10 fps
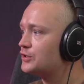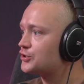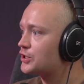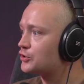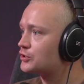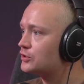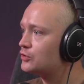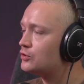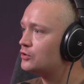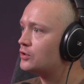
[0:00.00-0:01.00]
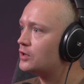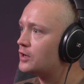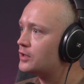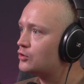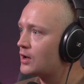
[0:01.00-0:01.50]
interested because you you,
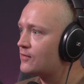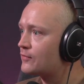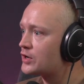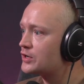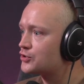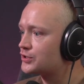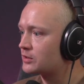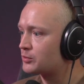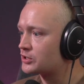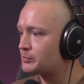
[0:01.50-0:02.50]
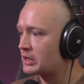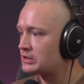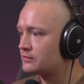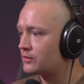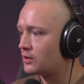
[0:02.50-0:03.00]
uh, you have a very interesting
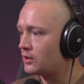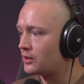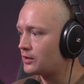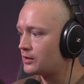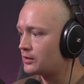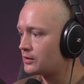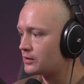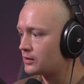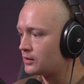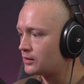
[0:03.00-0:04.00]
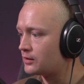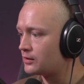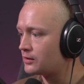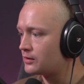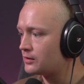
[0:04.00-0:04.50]
perspective on
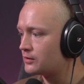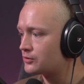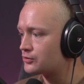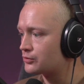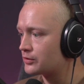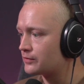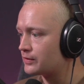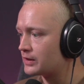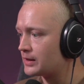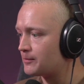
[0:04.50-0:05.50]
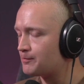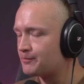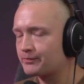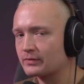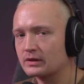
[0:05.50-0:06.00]
on the sort of um,
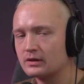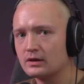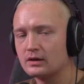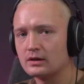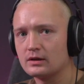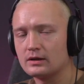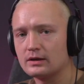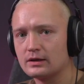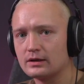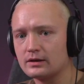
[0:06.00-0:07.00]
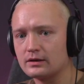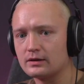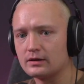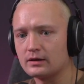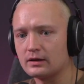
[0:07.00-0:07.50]
uh,